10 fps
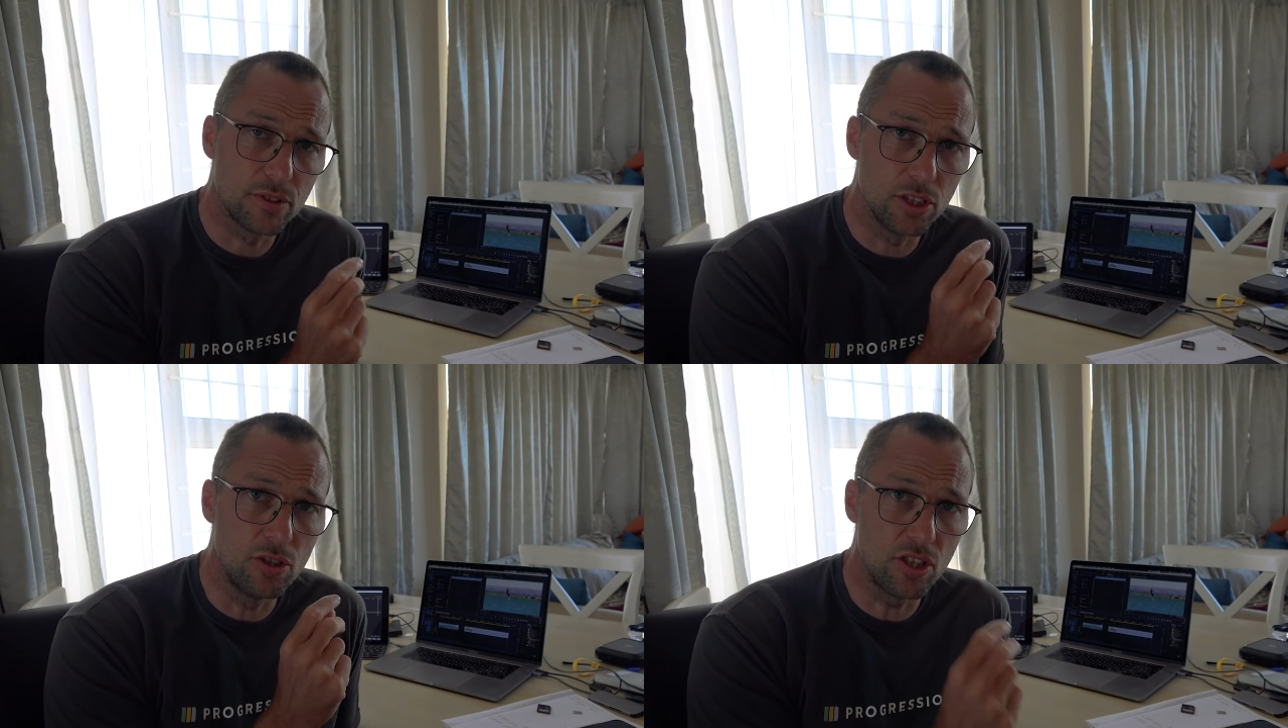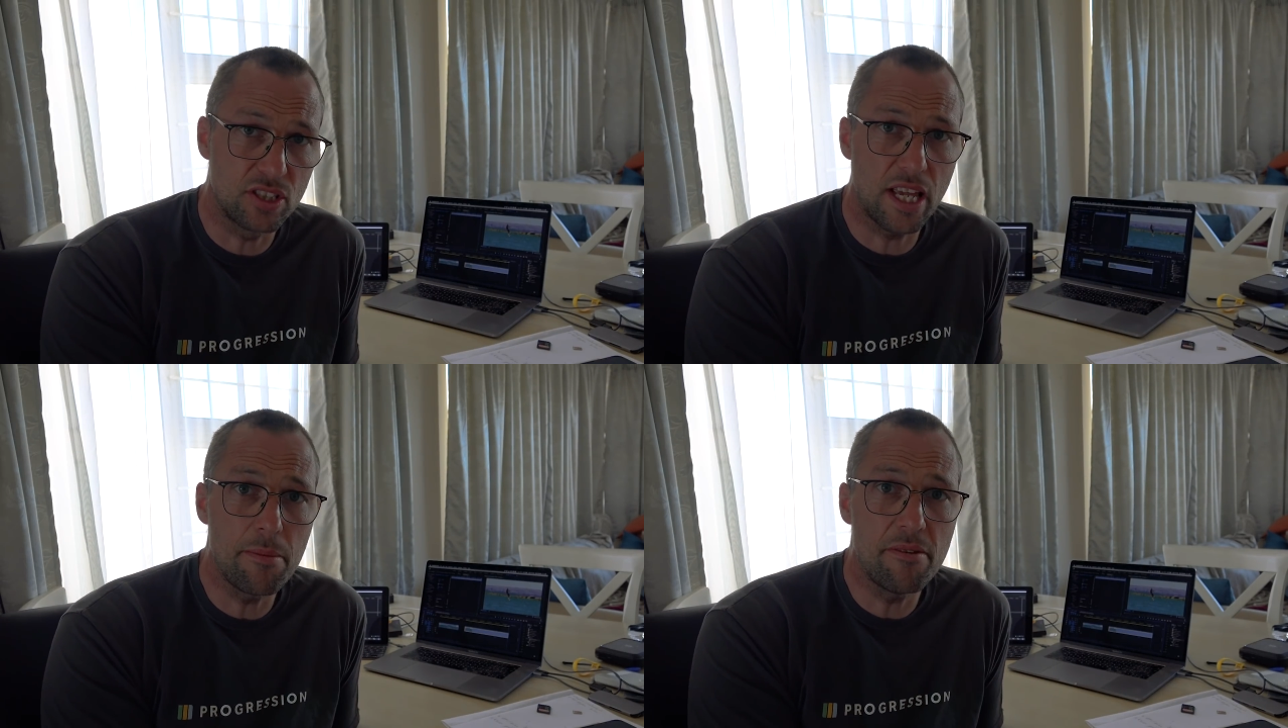use the
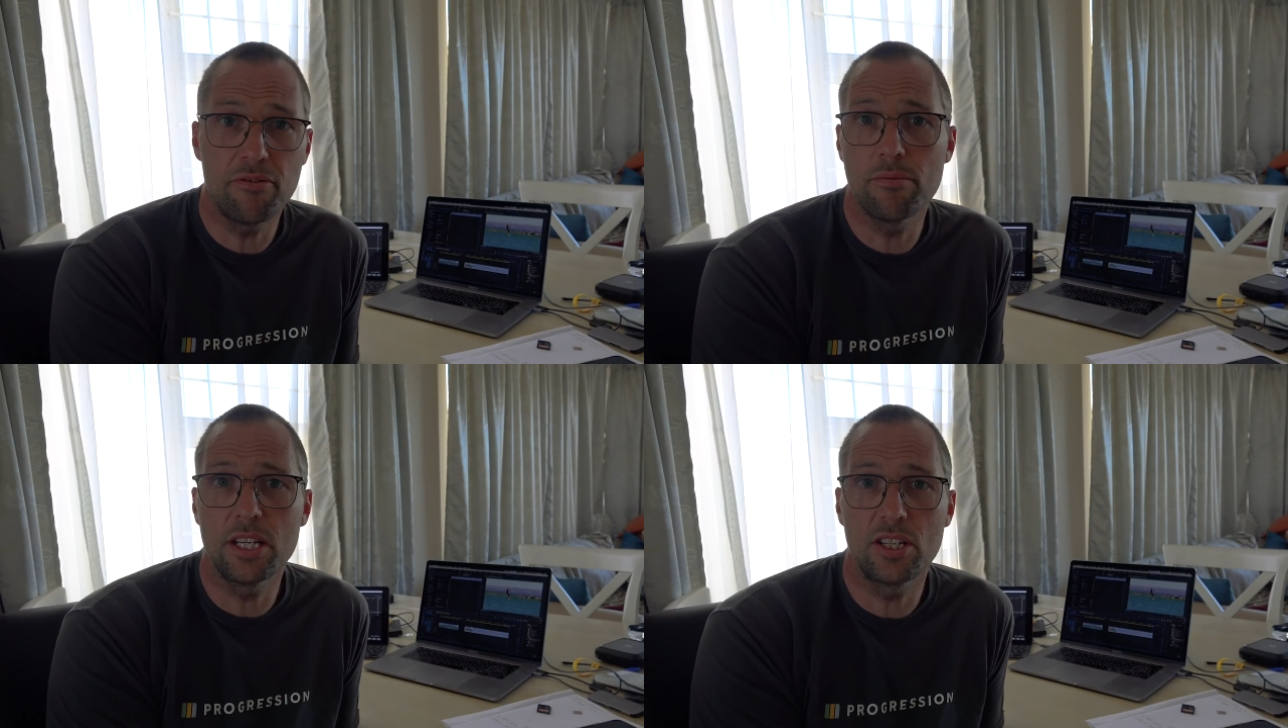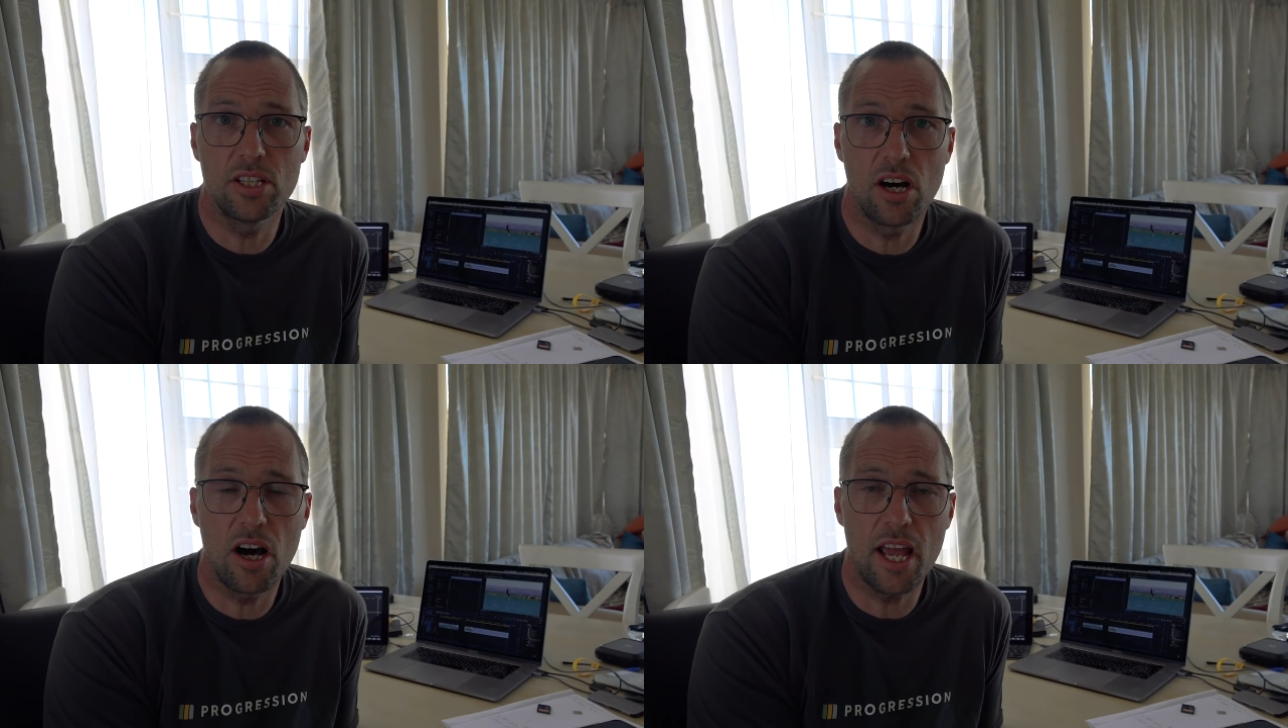same information
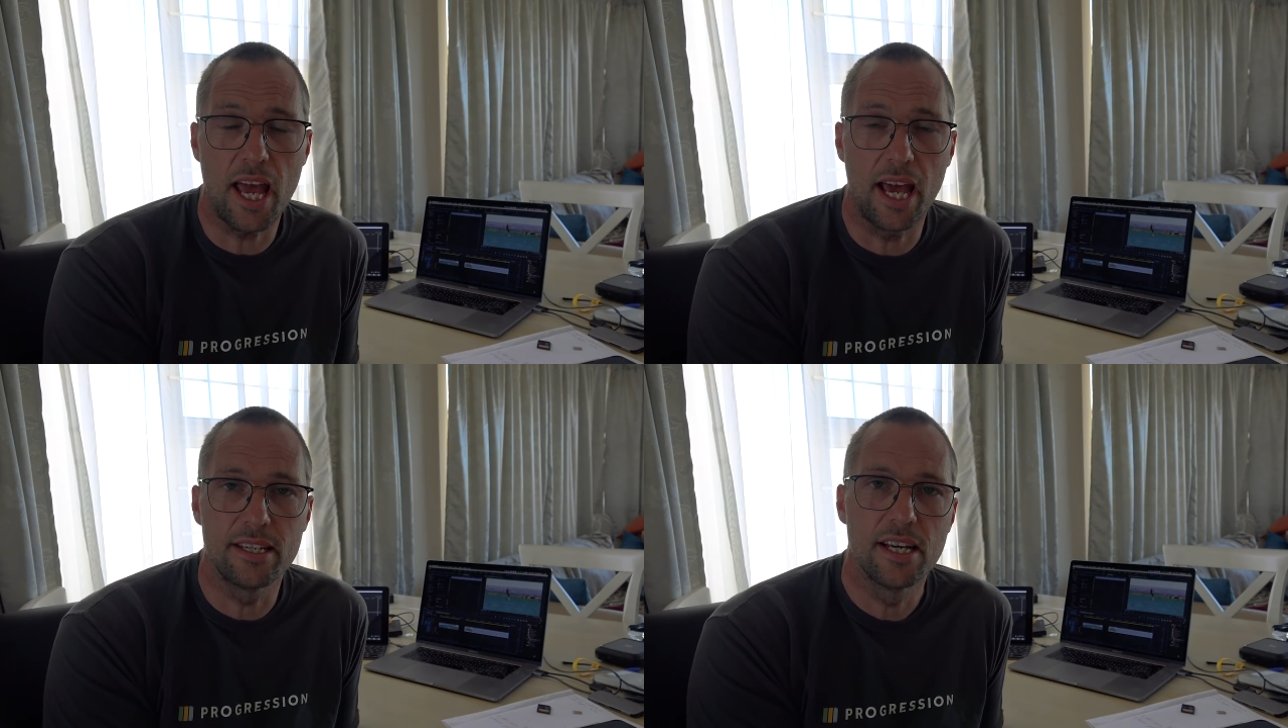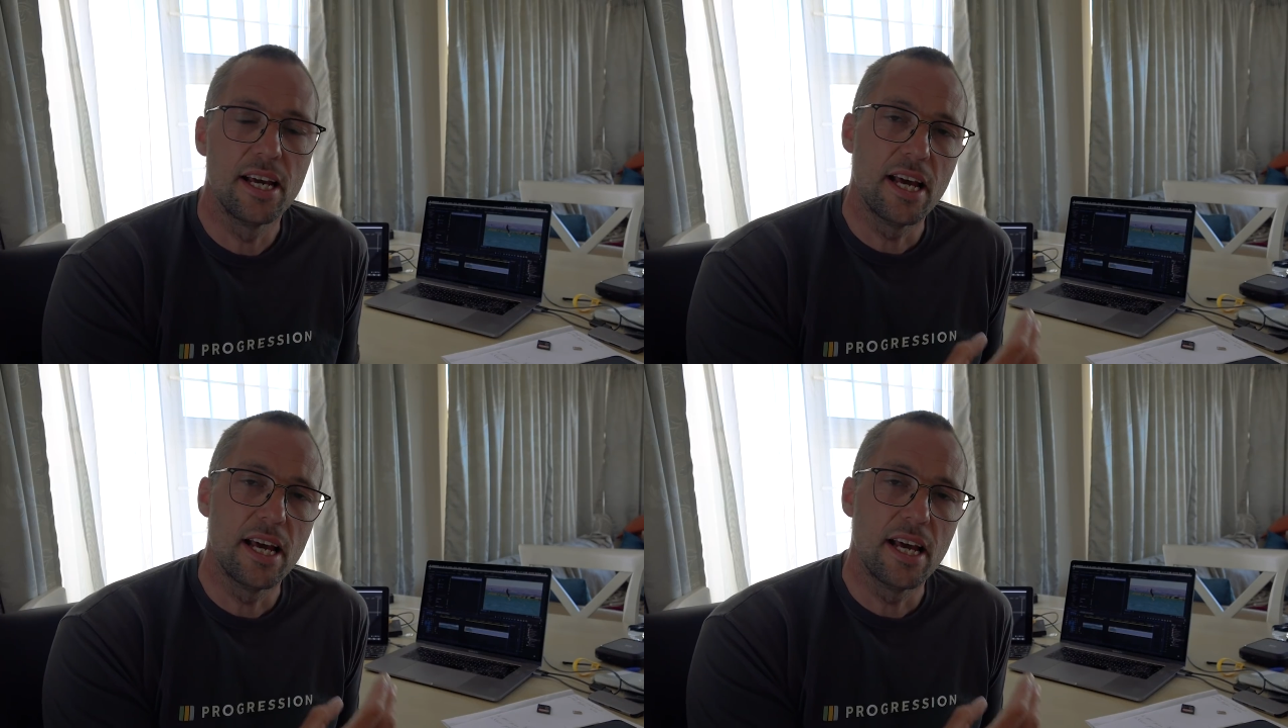that I had,